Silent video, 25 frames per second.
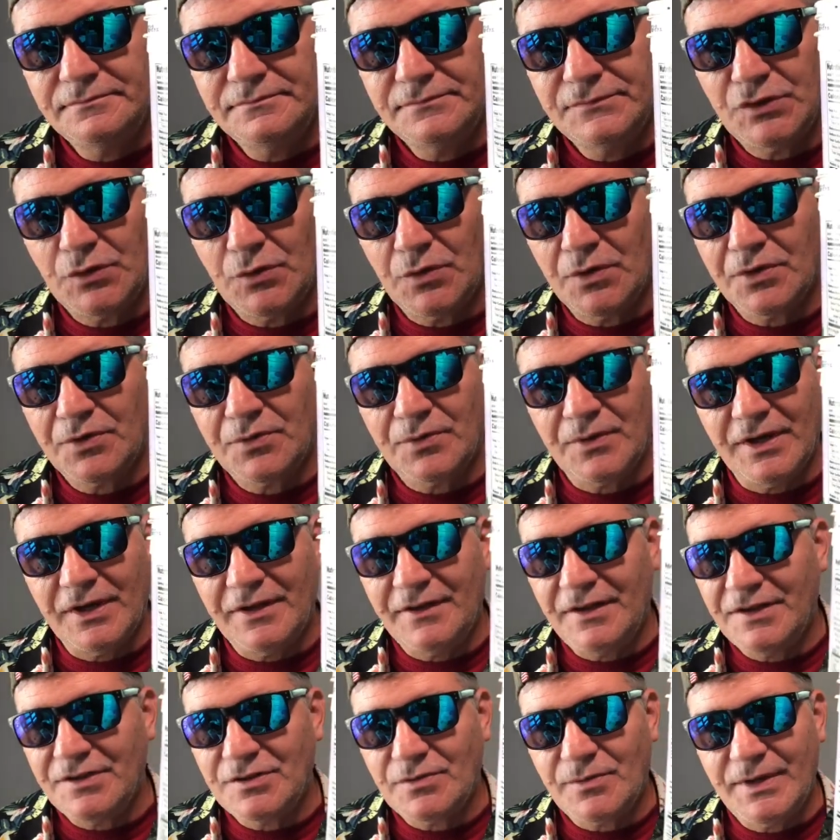2 or 3 of
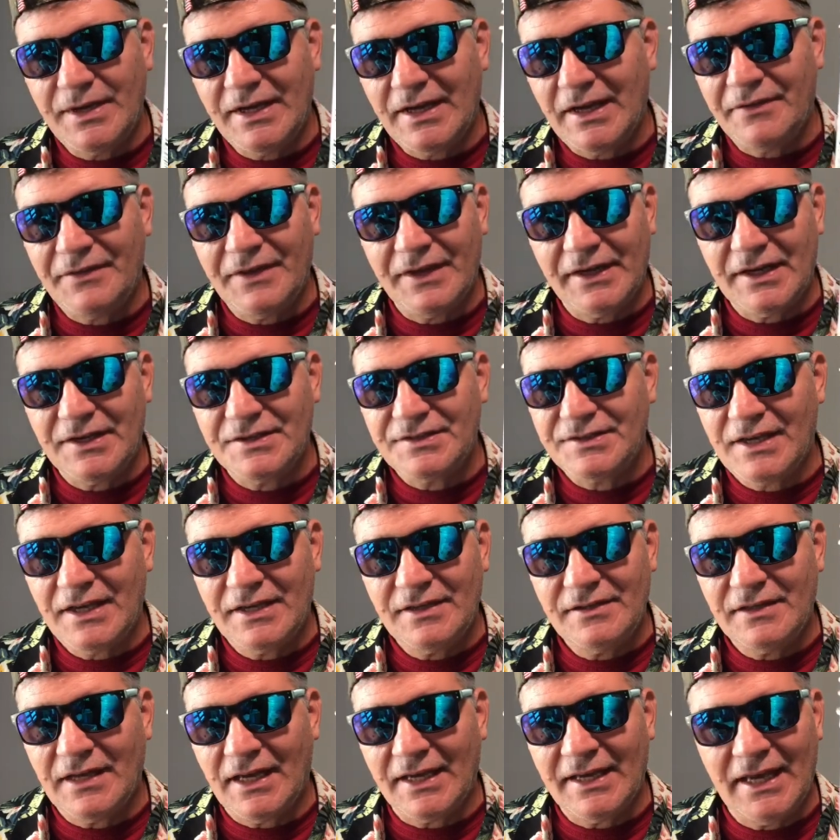these a week, I think I
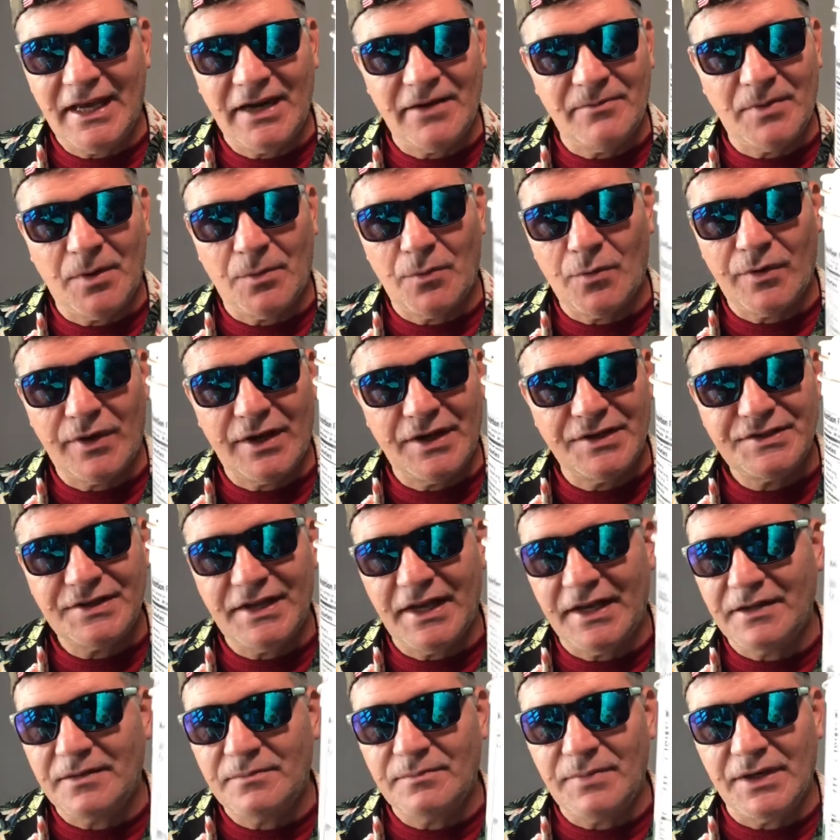said. I can't remember what I
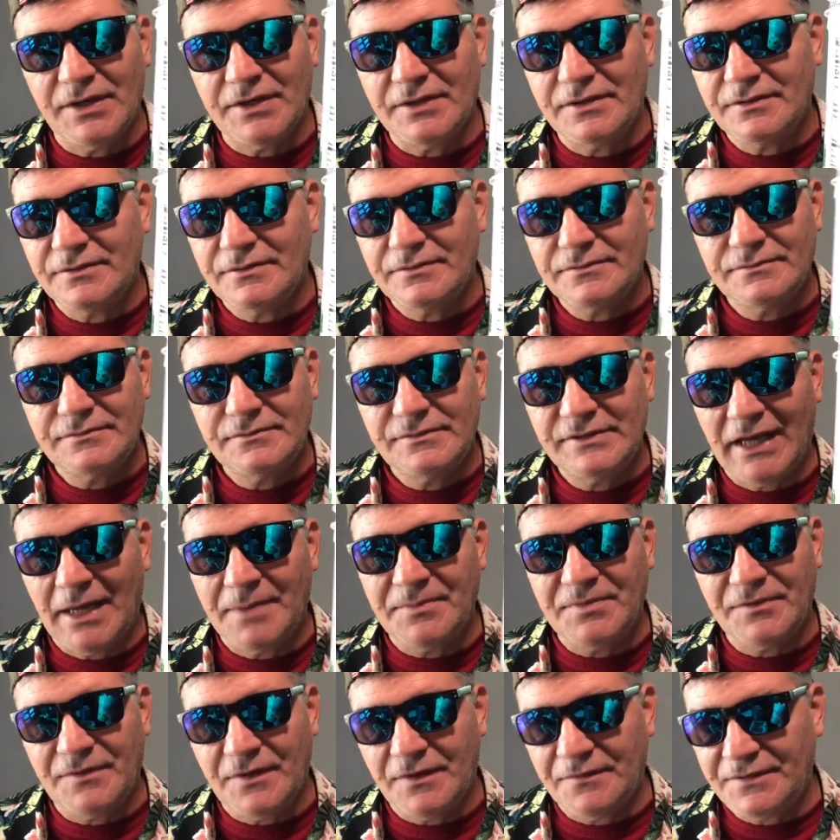said, but
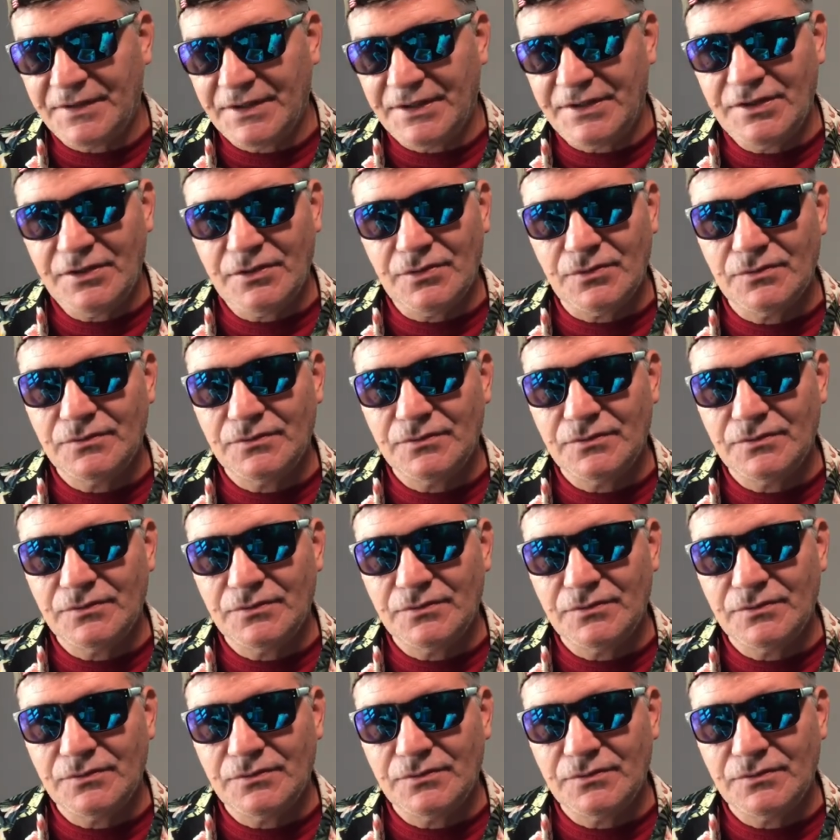times 52.